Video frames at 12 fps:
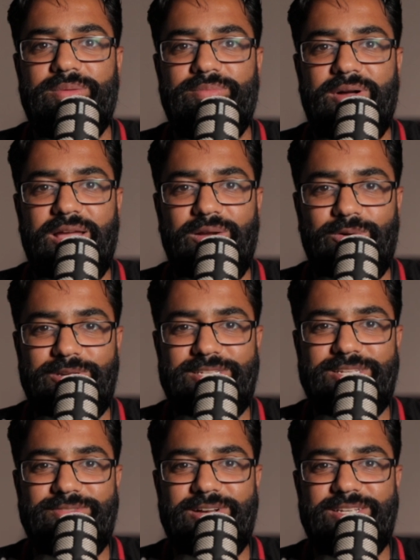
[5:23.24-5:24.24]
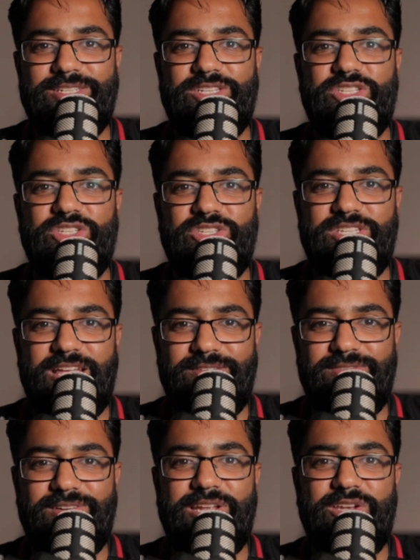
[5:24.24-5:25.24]
My honest advice is
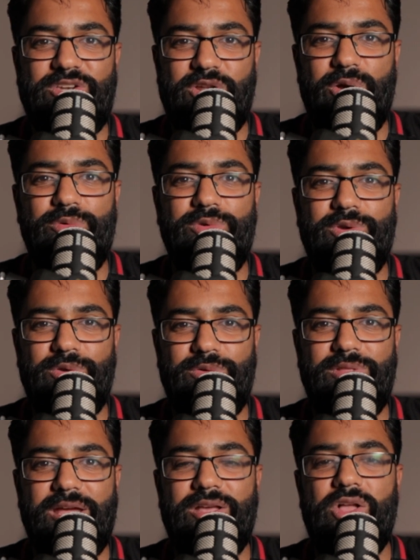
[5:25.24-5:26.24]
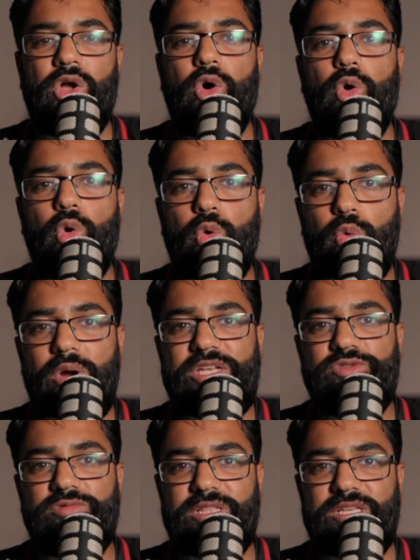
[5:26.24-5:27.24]
definitely don't do that. Always
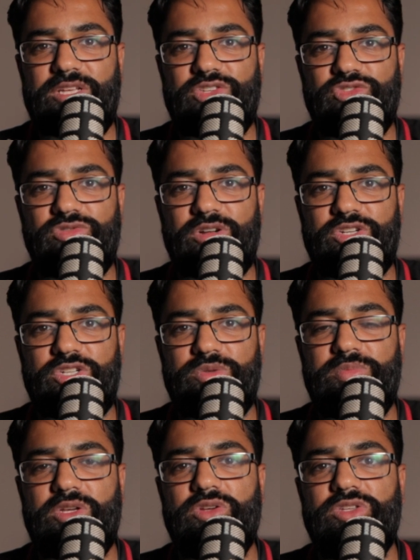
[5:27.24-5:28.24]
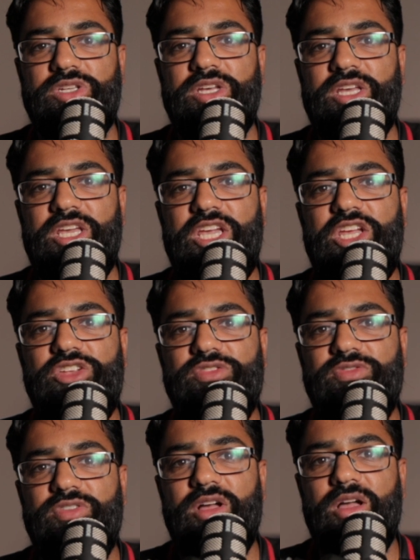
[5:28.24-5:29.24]
read the instructions because each
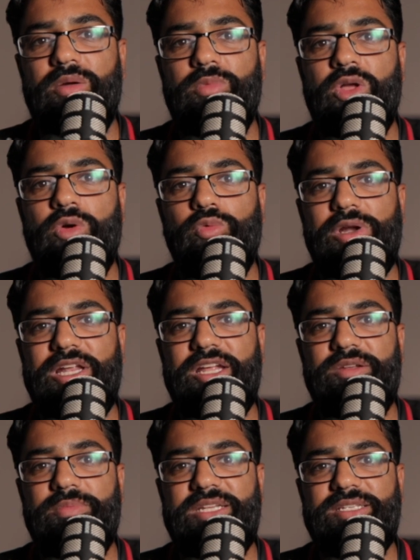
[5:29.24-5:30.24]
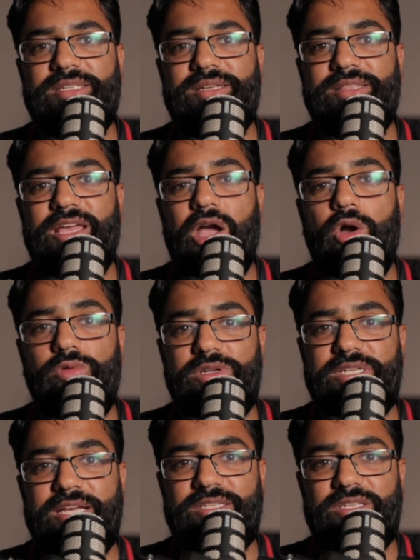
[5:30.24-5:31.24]
firm will administer their own
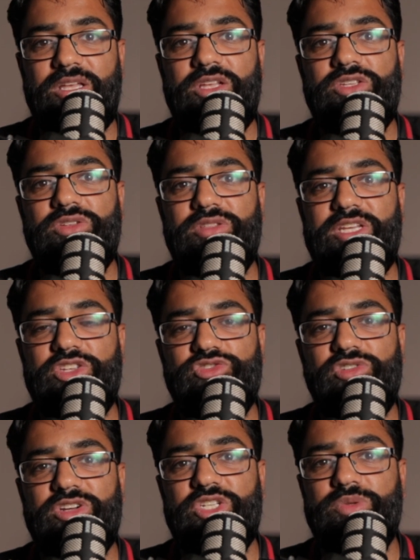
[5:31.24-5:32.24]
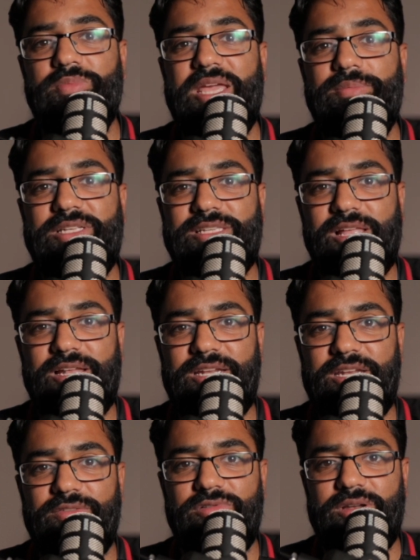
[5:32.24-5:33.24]
tests, so the instructions may be slightly
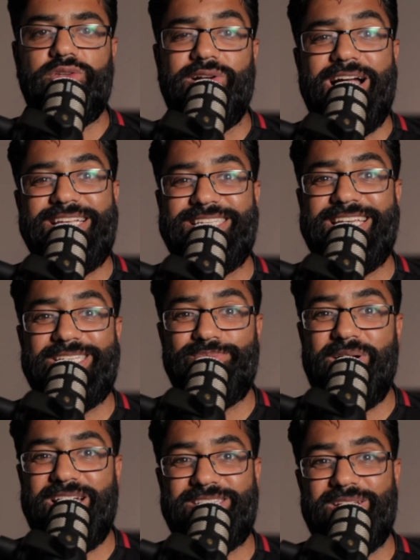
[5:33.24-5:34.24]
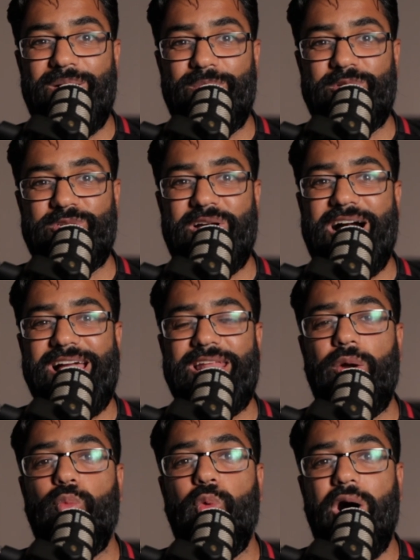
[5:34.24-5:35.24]
different. So guys, here's my example to
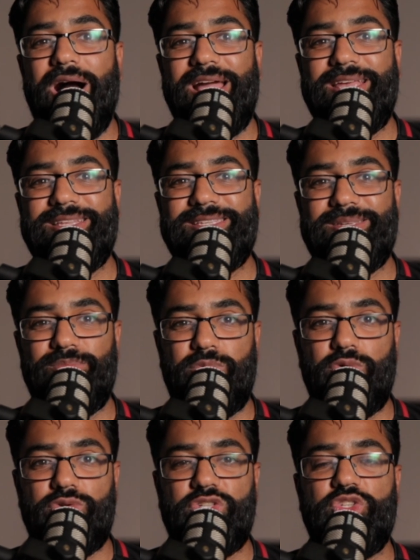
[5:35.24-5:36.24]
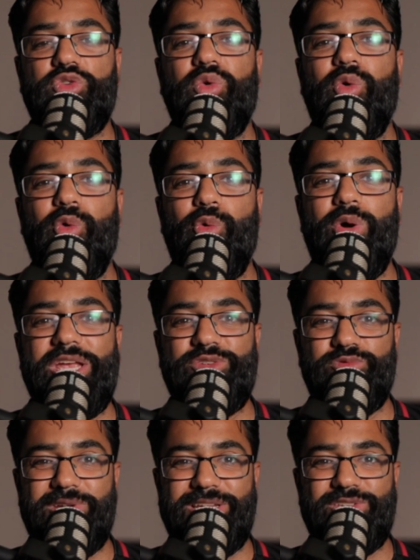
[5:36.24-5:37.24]
highlight why it's important to always
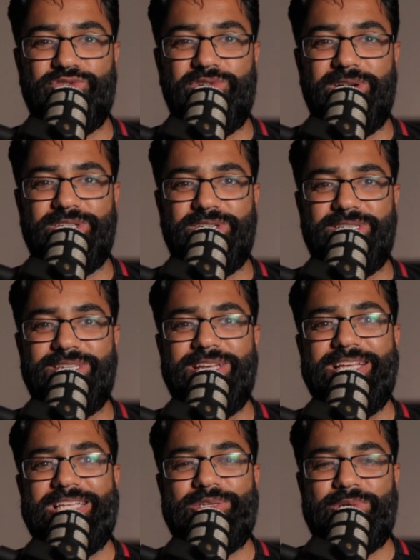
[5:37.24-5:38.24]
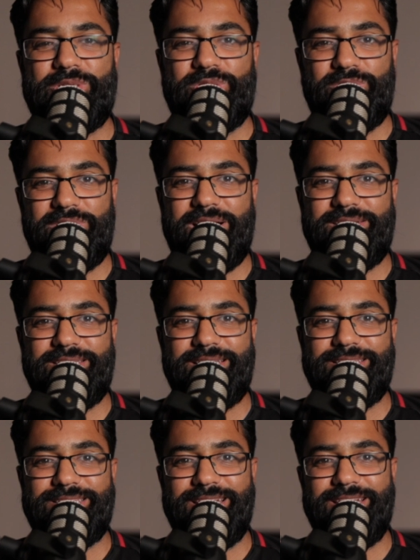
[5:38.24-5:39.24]
read instructions. So it's
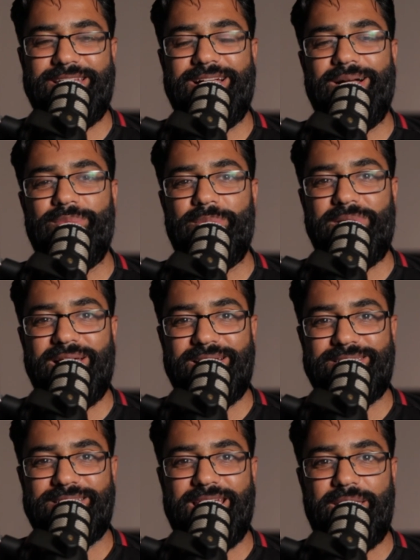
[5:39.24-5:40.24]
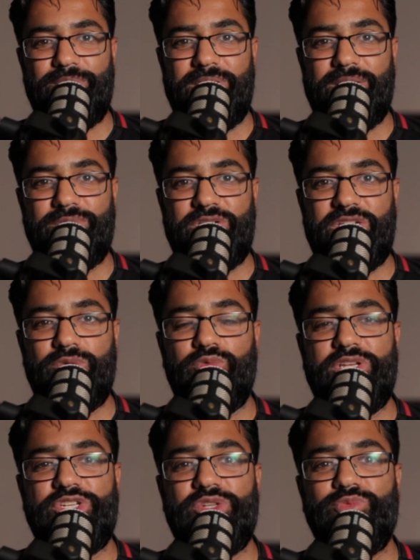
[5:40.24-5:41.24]
2010, I'm applying to KPMG,
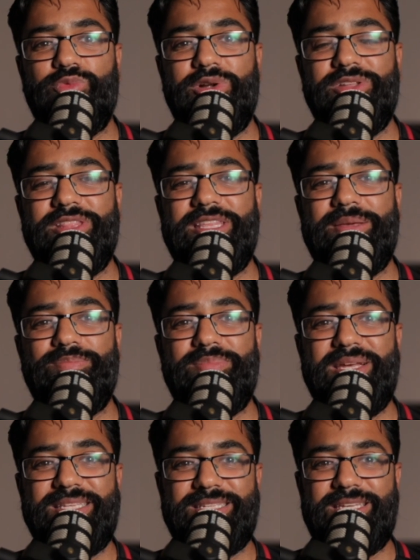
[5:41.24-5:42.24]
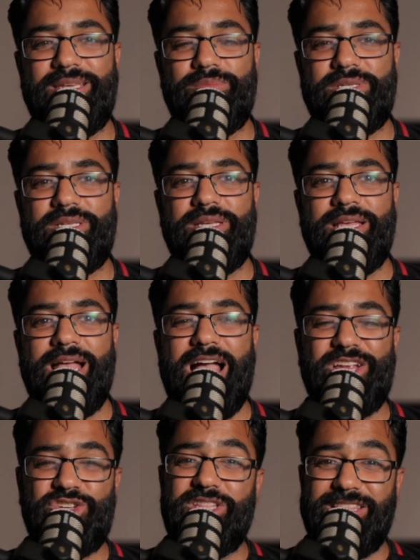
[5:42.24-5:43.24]
which is one of the best schemes,
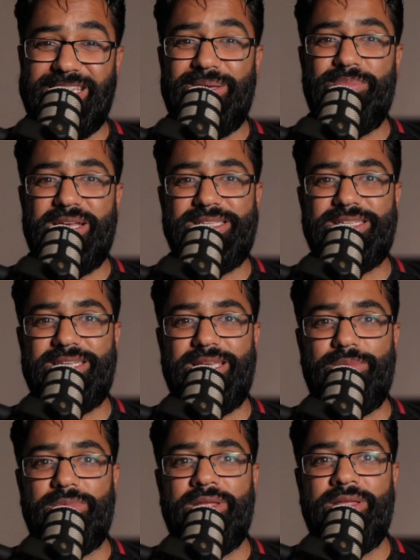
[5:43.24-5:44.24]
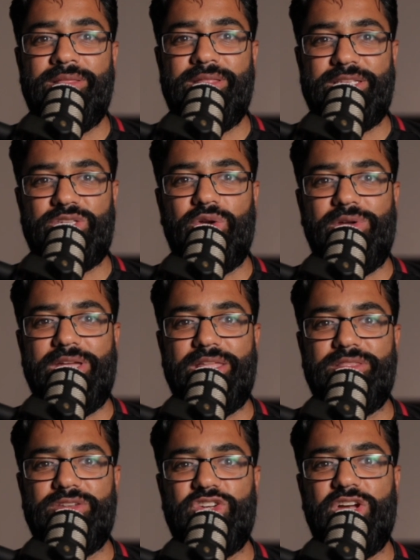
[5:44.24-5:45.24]
actually the best scheme that's going
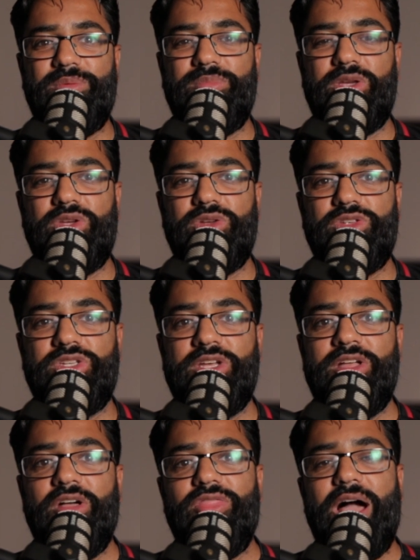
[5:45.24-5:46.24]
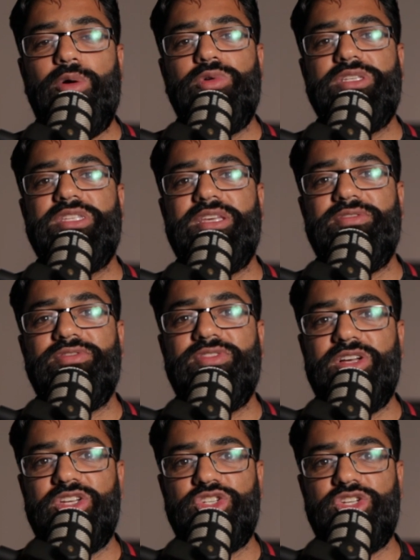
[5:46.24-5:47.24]
at the time, because that was the
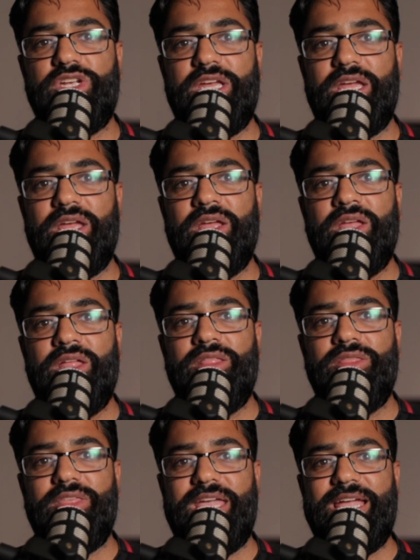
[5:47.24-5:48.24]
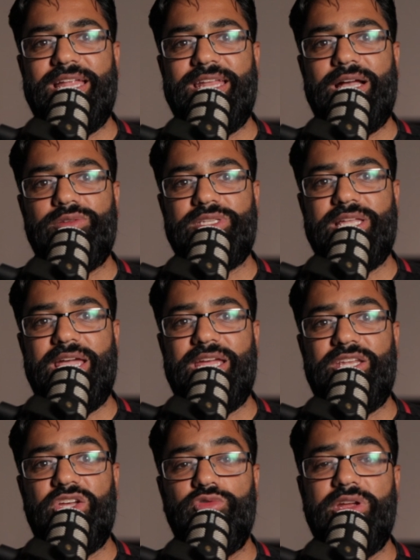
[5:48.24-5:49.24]
first year they announced a
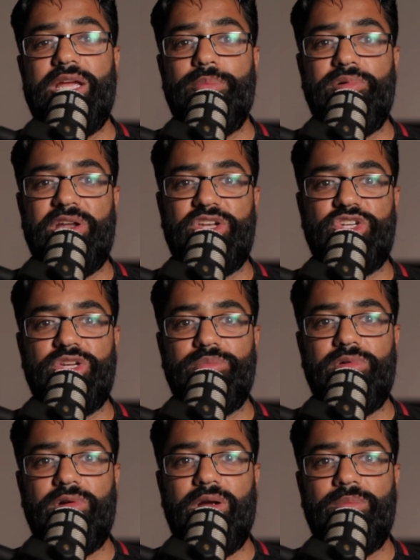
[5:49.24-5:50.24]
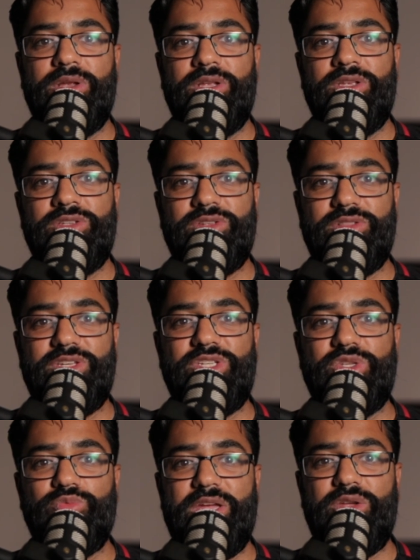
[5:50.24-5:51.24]
degree apprenticeship program. So this
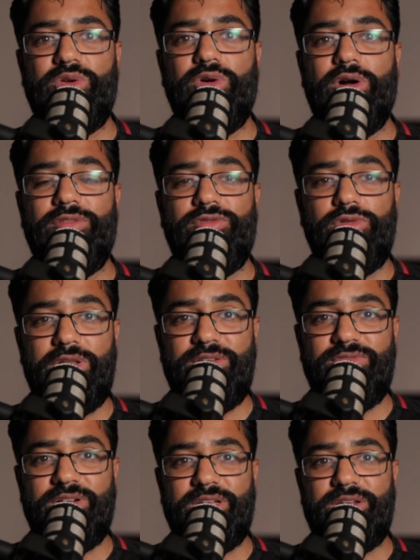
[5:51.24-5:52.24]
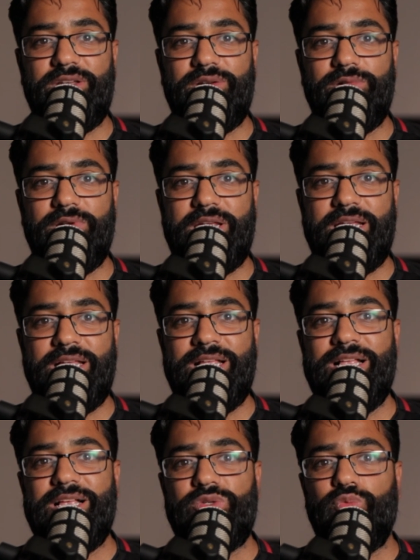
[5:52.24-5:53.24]
is where you got a fully funded degree
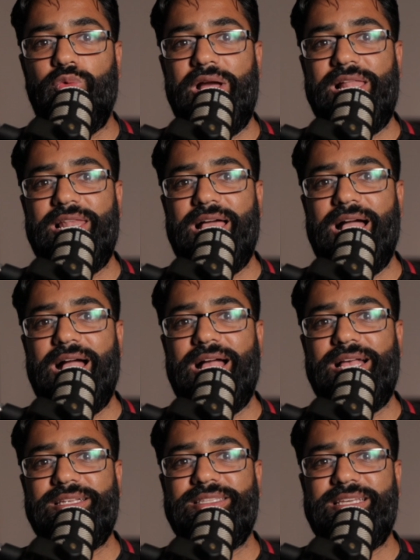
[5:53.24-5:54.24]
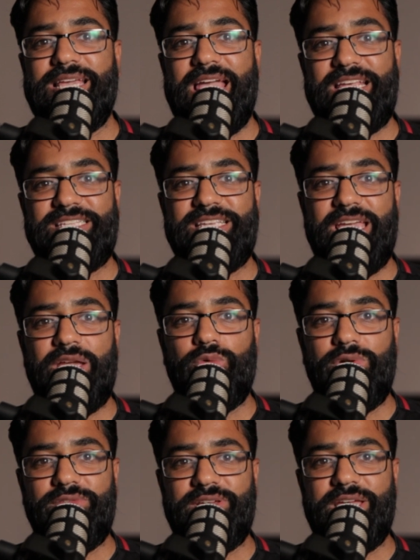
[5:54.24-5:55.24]
as well as the ACA
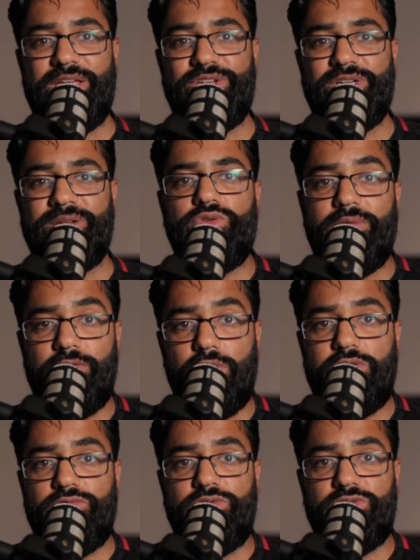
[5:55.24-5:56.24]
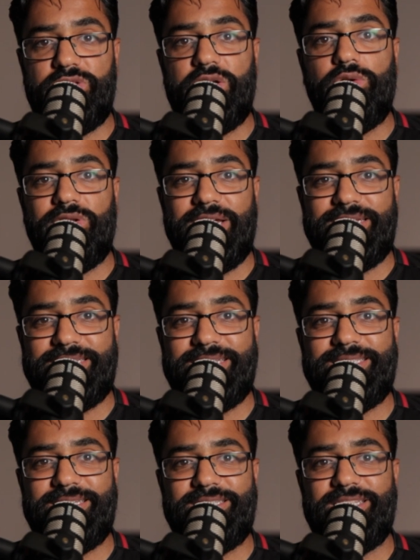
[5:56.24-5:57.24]
qualification. So I've got through to the online
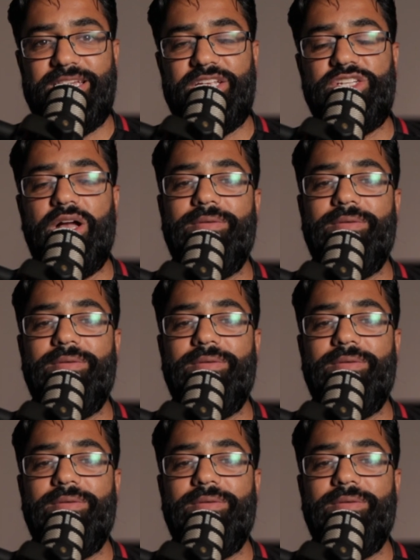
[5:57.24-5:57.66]
testing stage.